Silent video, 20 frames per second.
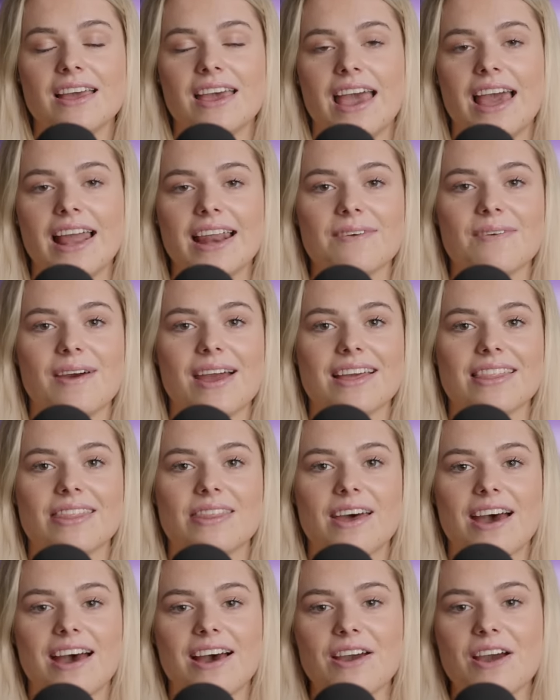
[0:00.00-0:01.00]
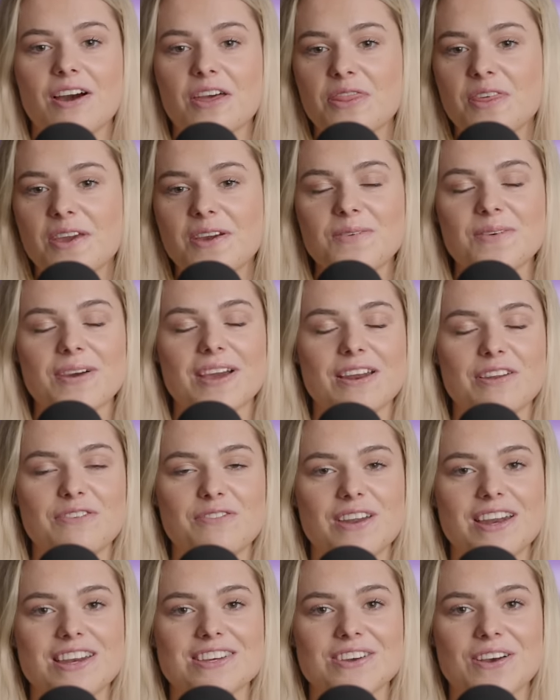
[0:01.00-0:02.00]
Anyway, that, I think we're going to
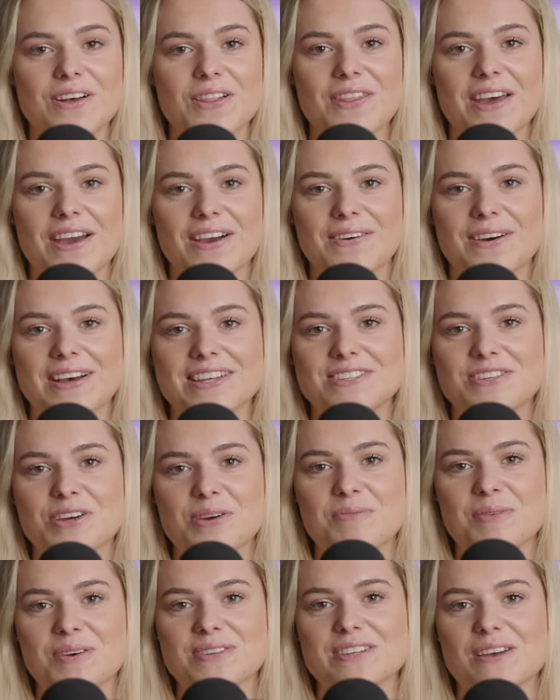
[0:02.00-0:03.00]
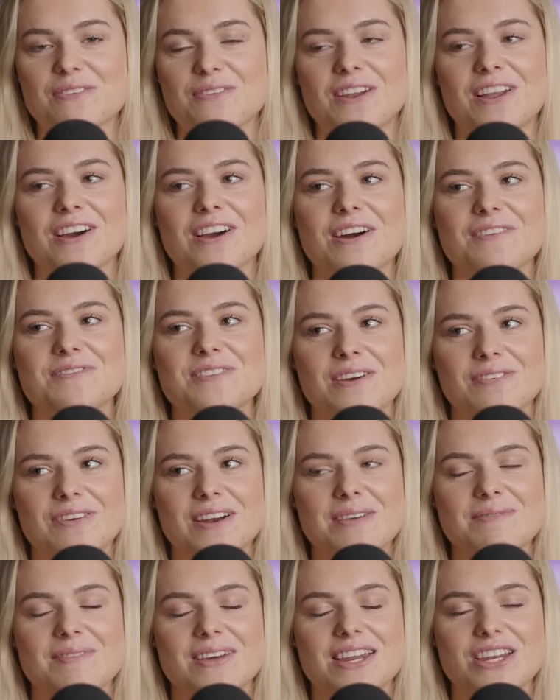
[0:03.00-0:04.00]
finish it on that question, because I feel like I've
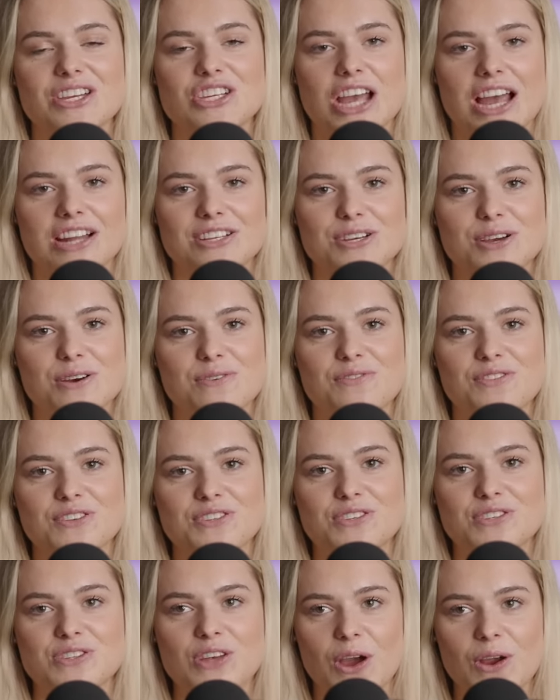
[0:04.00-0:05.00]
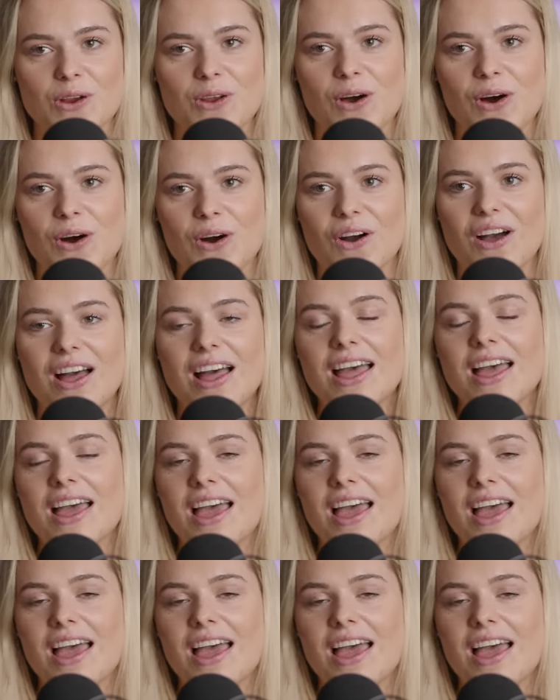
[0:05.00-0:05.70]
definitely been chatting on for so long.